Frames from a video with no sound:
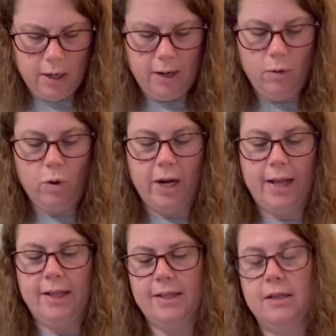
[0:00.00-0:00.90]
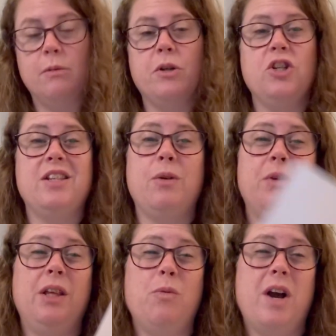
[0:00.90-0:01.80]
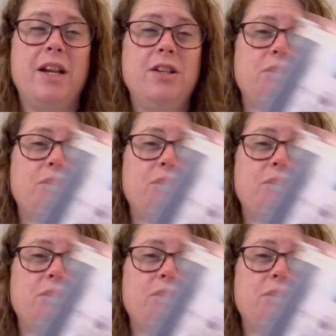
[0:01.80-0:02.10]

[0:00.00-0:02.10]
Didn't work on this as much as I really wanted